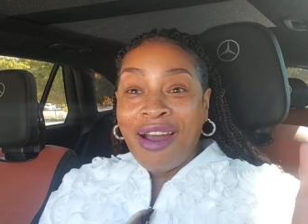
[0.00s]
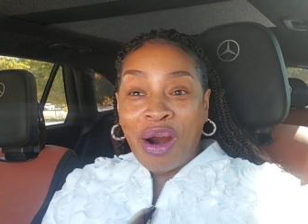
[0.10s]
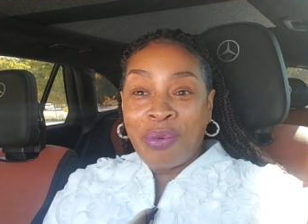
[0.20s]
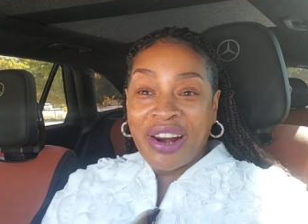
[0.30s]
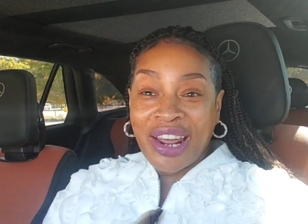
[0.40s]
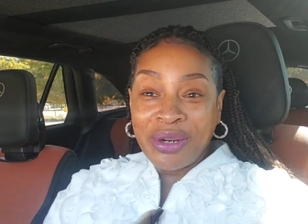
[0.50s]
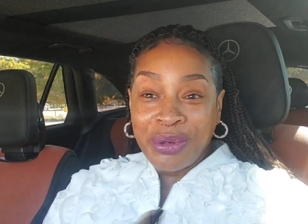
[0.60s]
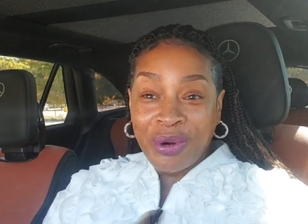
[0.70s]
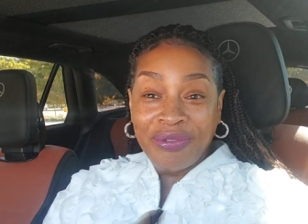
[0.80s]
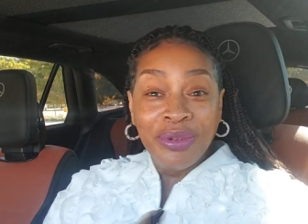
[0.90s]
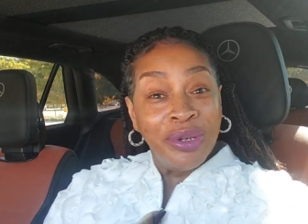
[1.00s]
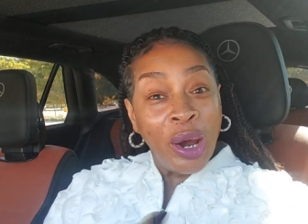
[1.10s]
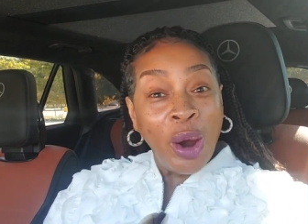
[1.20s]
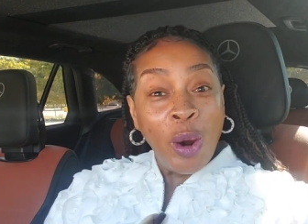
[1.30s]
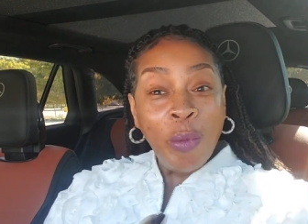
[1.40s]
All right, I don't know if you
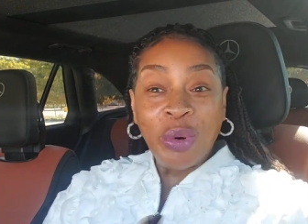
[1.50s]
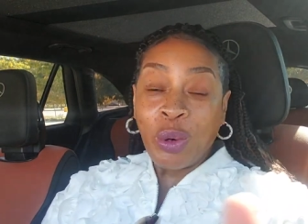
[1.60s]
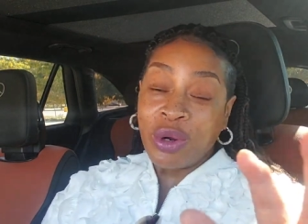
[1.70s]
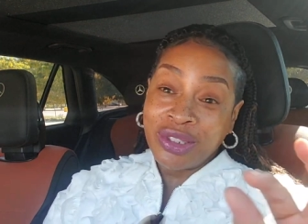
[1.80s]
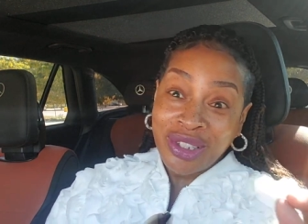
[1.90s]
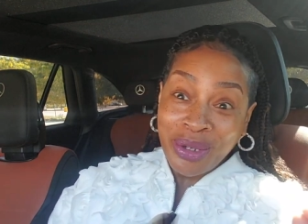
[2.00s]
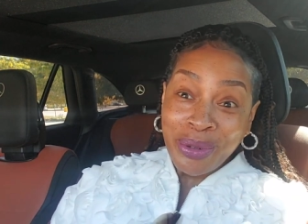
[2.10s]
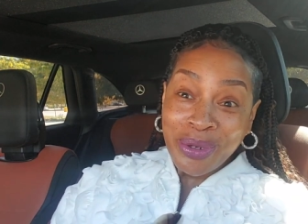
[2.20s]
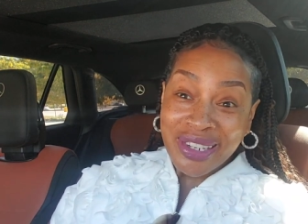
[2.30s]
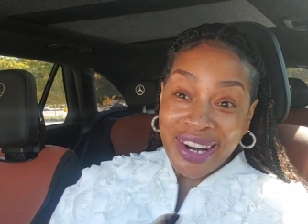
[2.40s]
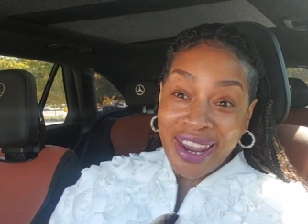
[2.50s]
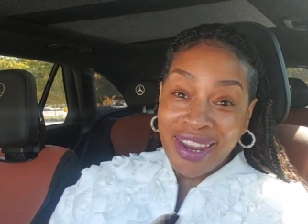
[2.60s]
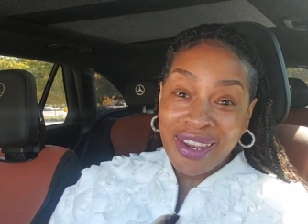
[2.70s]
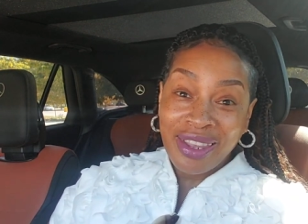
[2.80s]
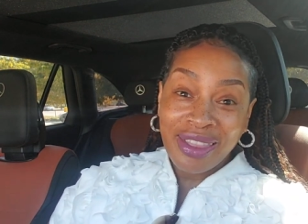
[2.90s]
know, but on
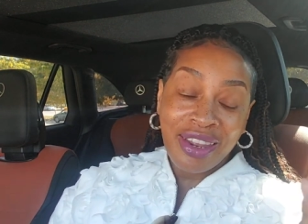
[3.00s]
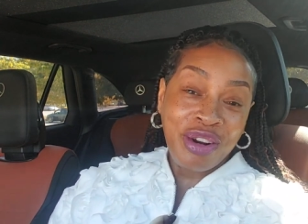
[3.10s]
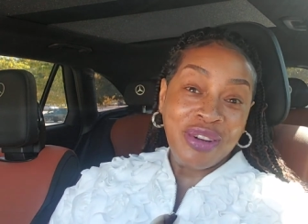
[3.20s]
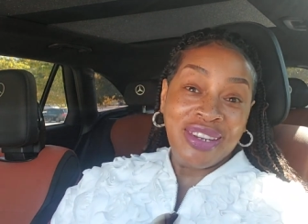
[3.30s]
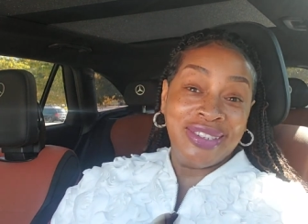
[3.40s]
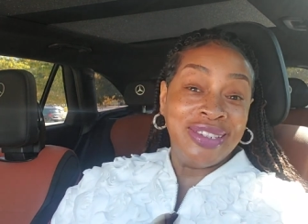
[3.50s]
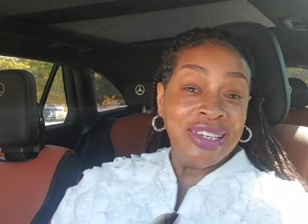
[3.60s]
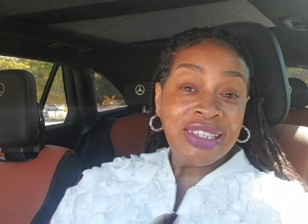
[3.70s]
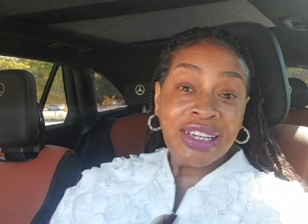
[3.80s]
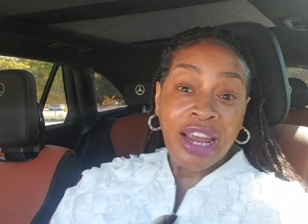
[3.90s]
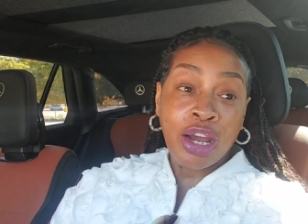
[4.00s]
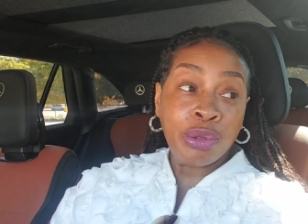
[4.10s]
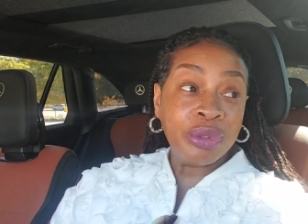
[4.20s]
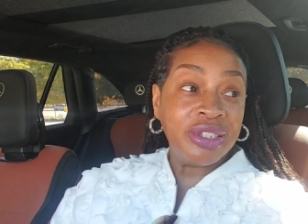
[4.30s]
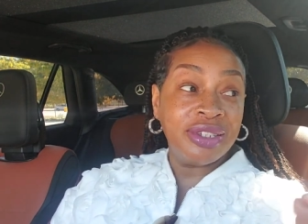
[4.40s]
Tuesday, there is
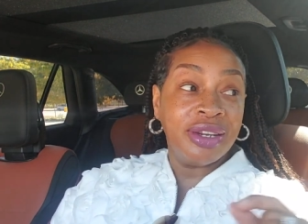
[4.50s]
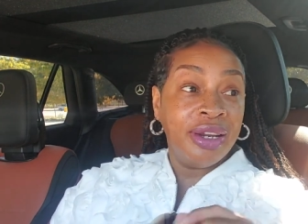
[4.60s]
discount,